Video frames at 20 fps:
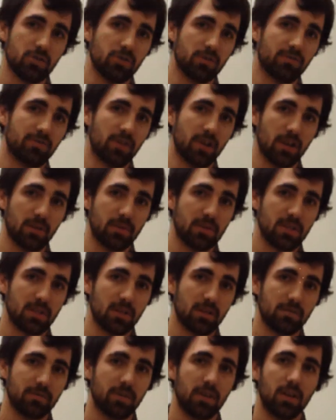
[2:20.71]
to the frame
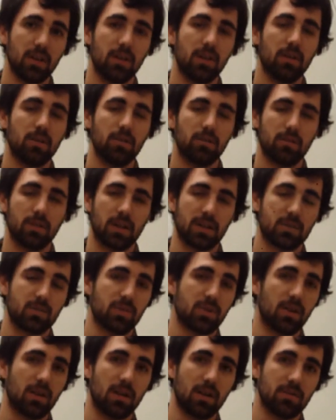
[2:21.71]
itself. That's what
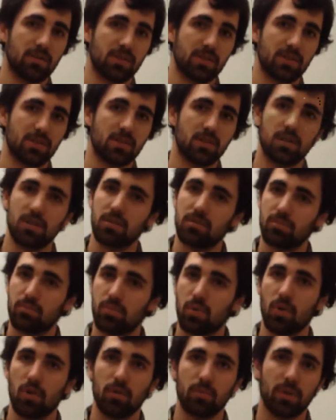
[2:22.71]
allows us to
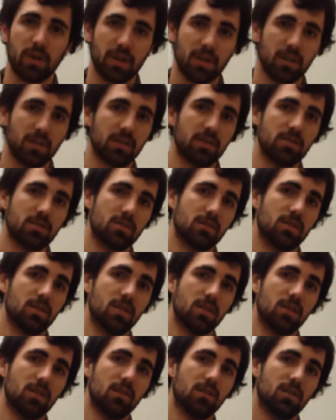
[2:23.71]
pour the bucket into
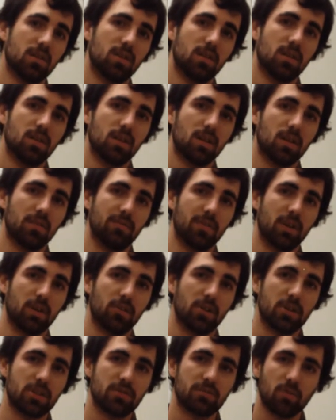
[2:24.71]
the conveyor
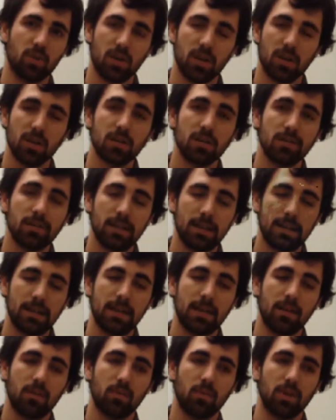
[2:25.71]
reservoir.
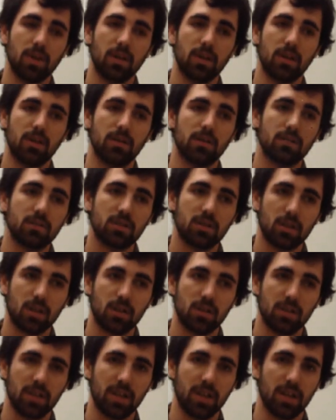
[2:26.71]
We're
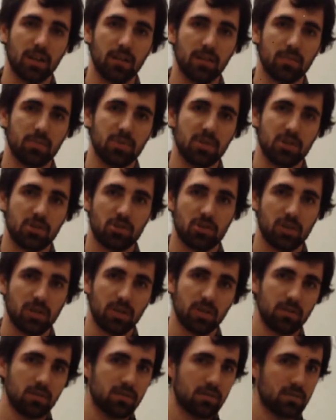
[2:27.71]
currently getting the
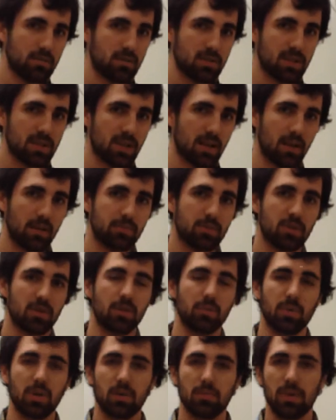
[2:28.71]
positioning set up so that
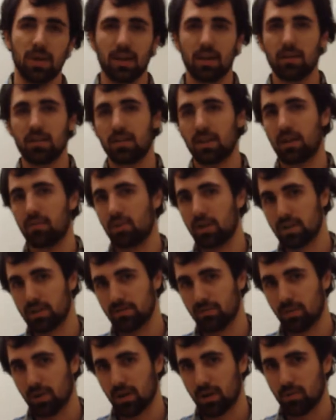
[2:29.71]
we can make that
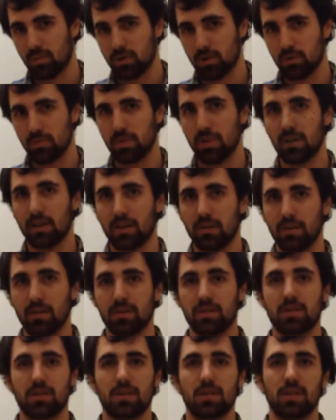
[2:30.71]
reservoir, which will be allowing
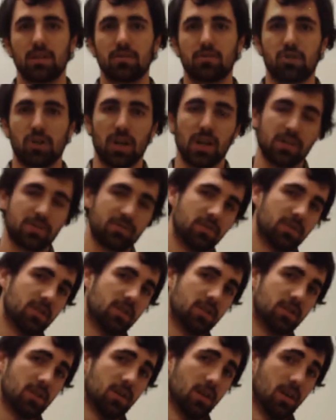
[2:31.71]
us to transfer
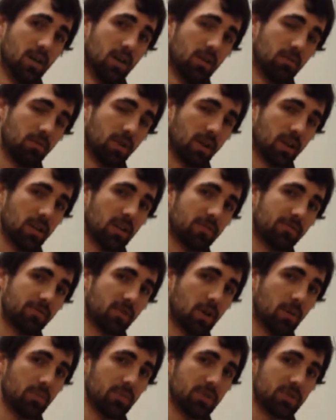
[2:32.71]
the regolith
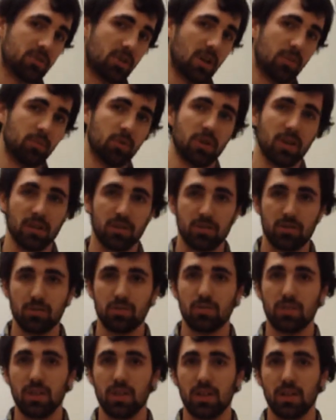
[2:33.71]
from the scraper into
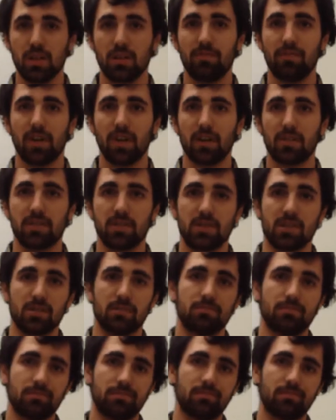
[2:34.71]
the conveyor system.